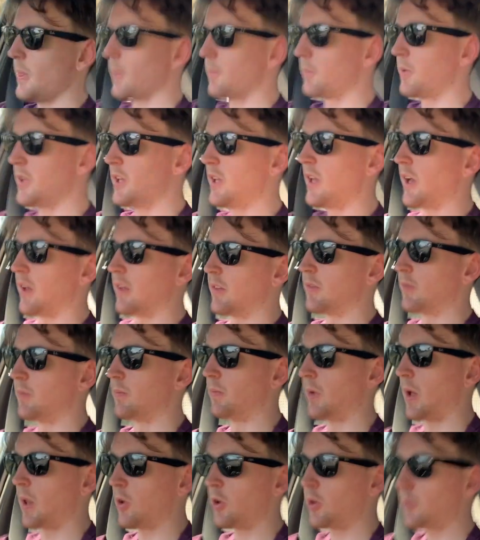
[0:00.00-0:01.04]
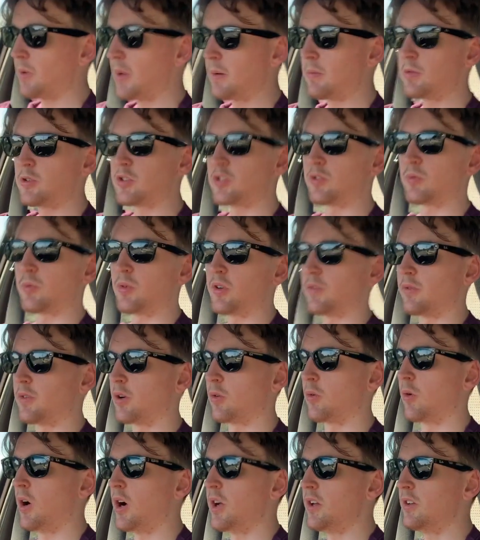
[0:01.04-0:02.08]
But yeah, a lot of people just want it for
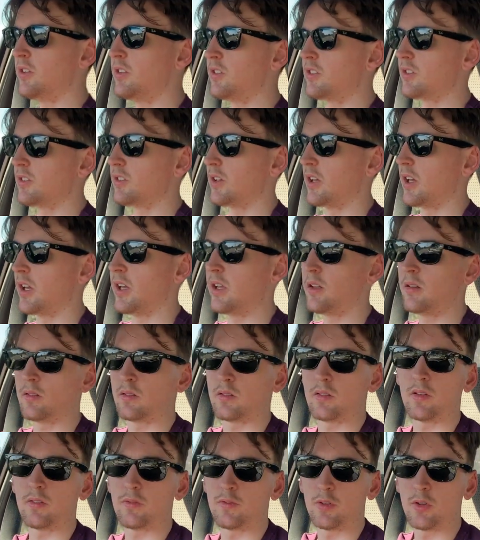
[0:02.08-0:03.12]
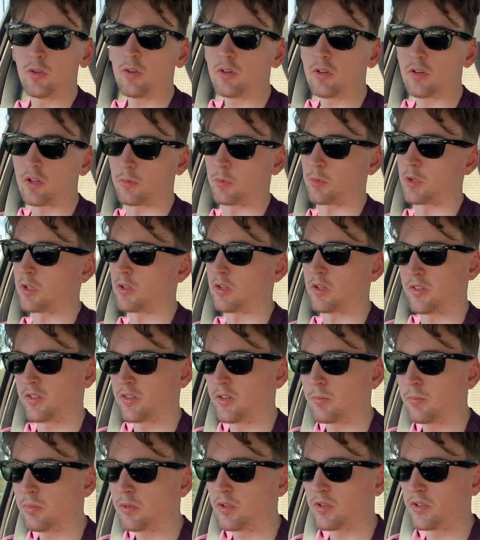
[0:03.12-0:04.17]
quietness and the fuel economy. As
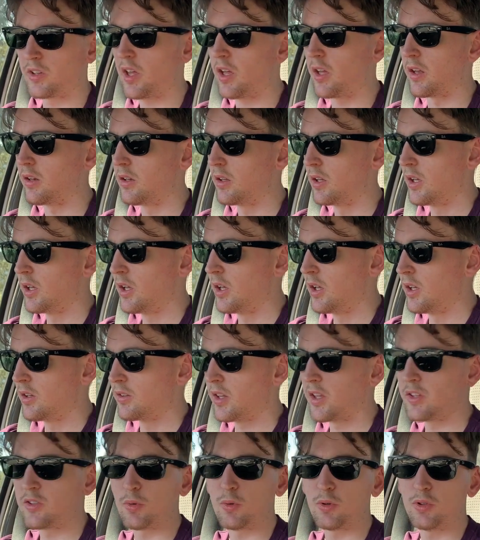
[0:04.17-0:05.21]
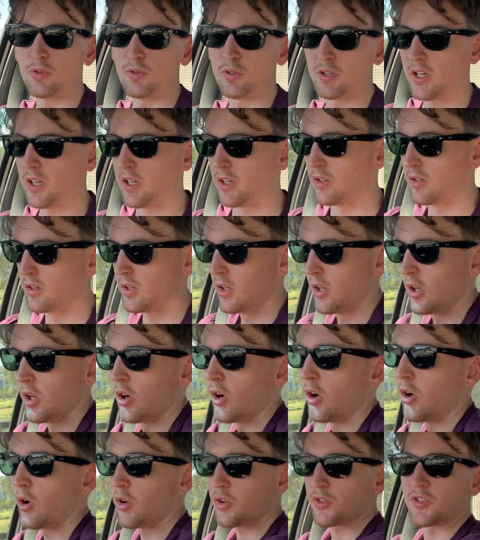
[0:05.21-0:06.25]
simple as that. That's what you'll get.
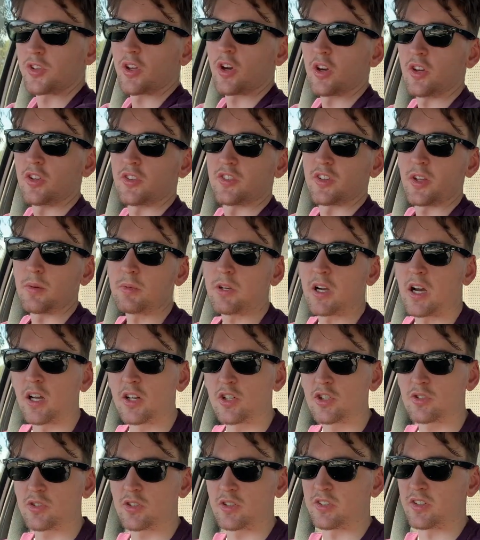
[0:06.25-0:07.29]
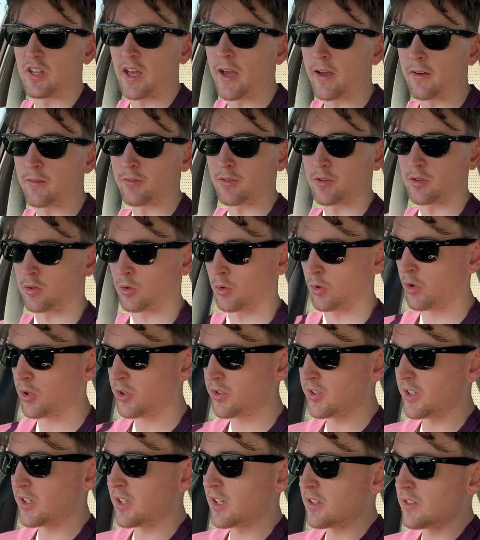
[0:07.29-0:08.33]
Also, some countries have laws
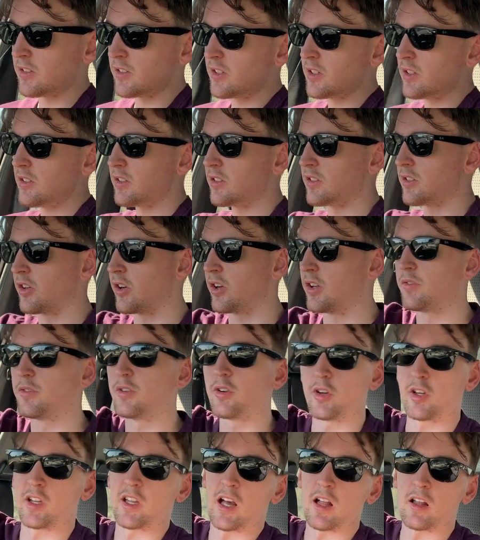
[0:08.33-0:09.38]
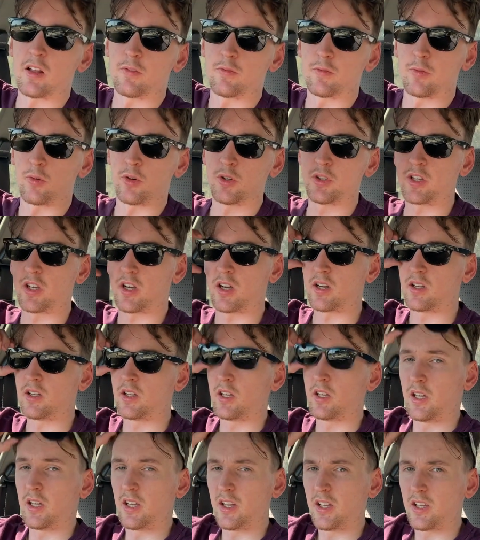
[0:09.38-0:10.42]
against it. So if you're in California,
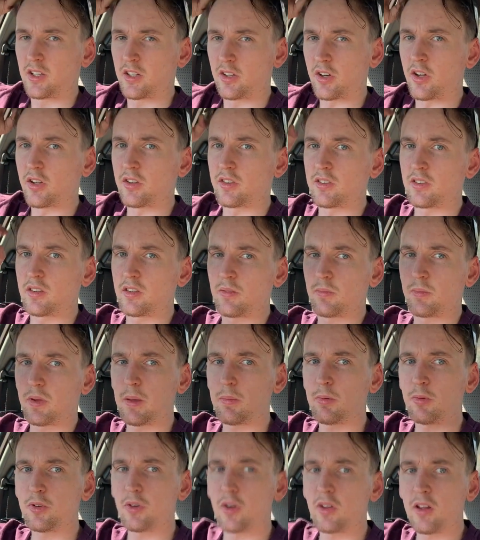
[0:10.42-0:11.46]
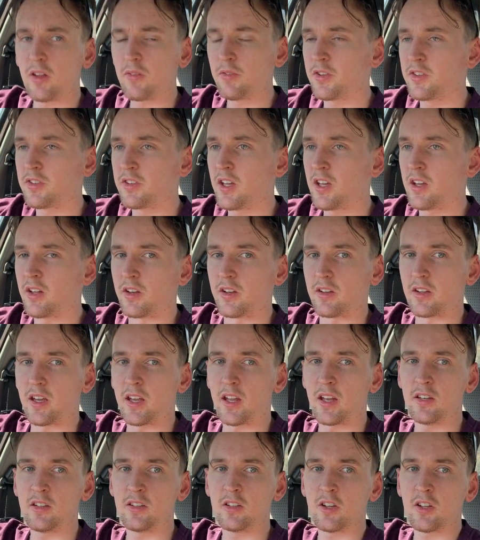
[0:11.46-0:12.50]
you know, people don't love the sound
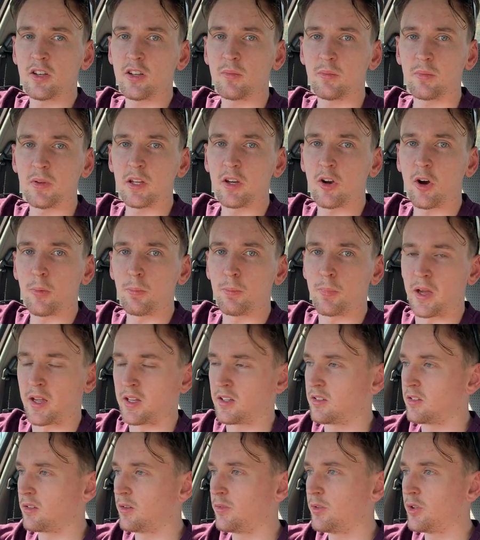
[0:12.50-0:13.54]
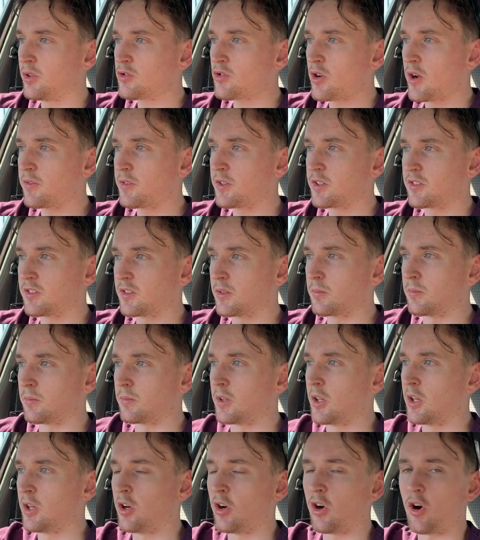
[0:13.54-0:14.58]
and you're going to be cop bait. So if you're driving some
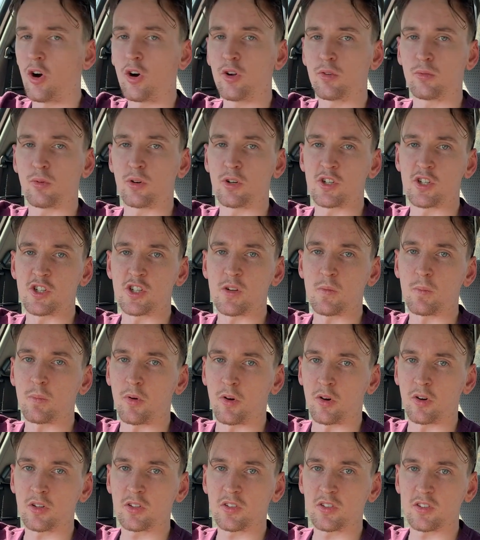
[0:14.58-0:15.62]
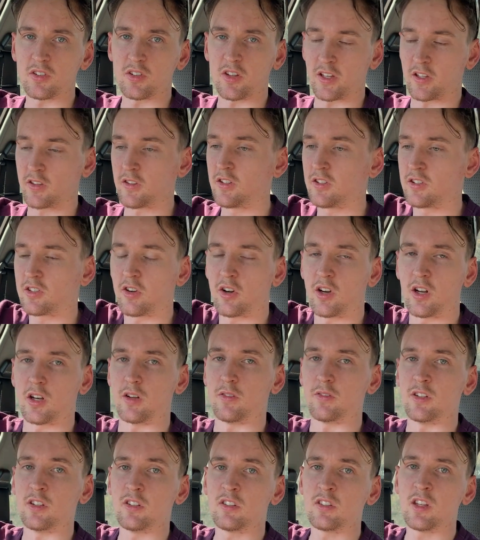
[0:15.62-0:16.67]
hot rod shitbox like this kind of
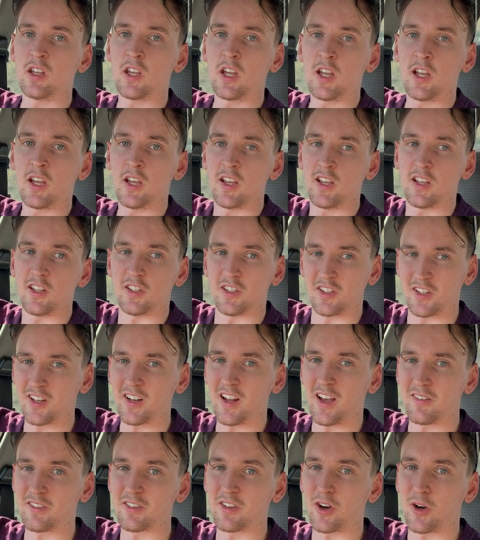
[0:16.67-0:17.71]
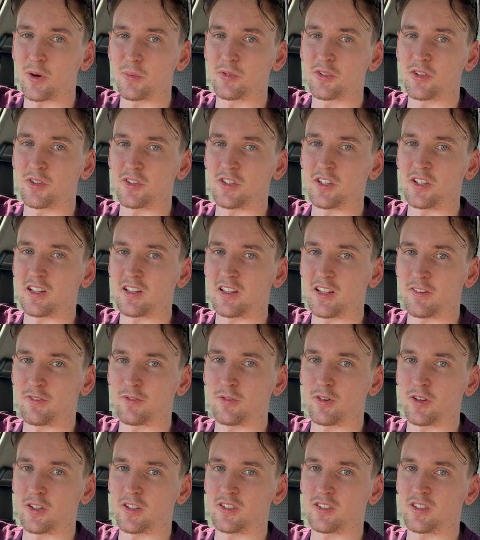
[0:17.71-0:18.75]
is, you're going to have cops on your left,
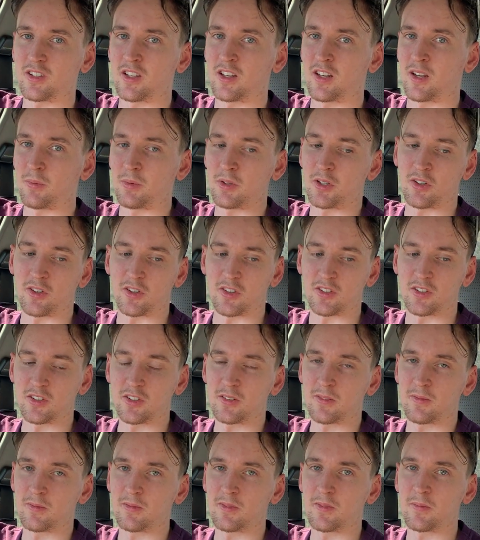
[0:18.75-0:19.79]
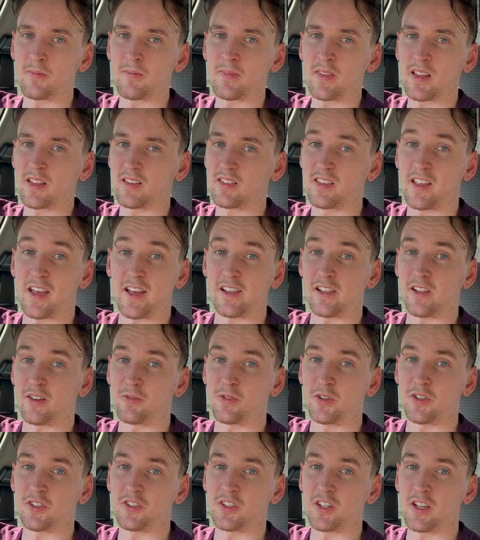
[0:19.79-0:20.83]
right and center because they love
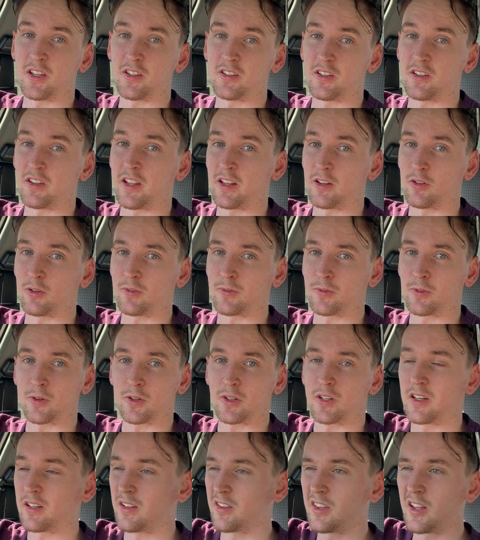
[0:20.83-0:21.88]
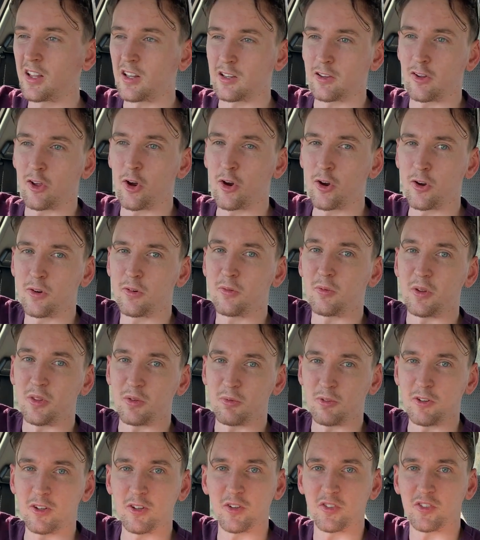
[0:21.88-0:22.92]
the sound. They look for it. Anything low with
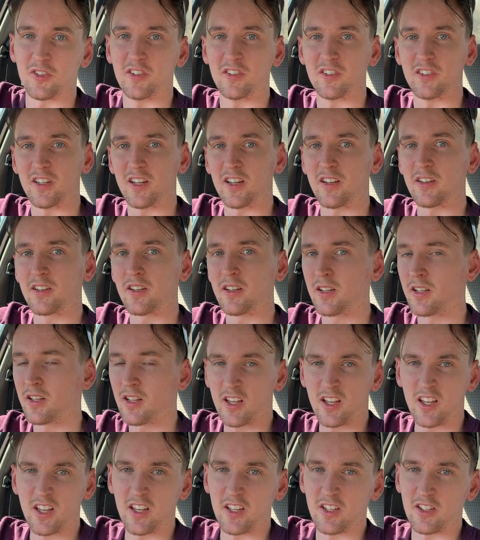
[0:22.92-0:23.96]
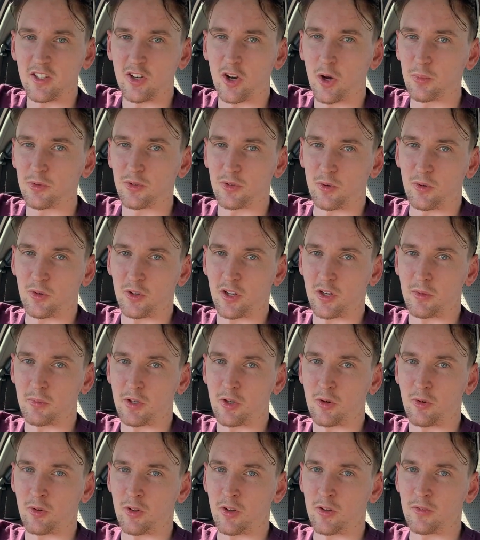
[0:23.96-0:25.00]
wheels and sound, cops are all going to be
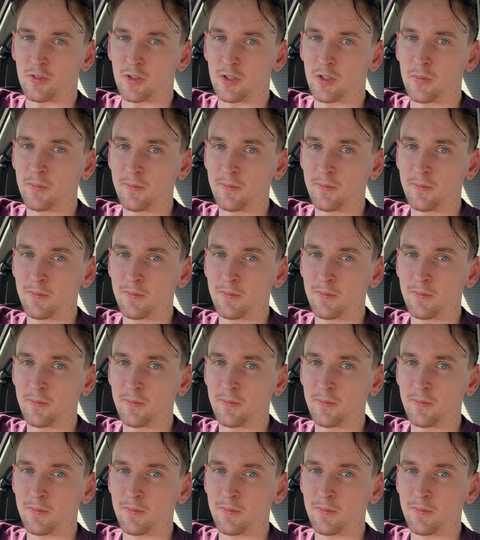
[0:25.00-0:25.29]
all over you.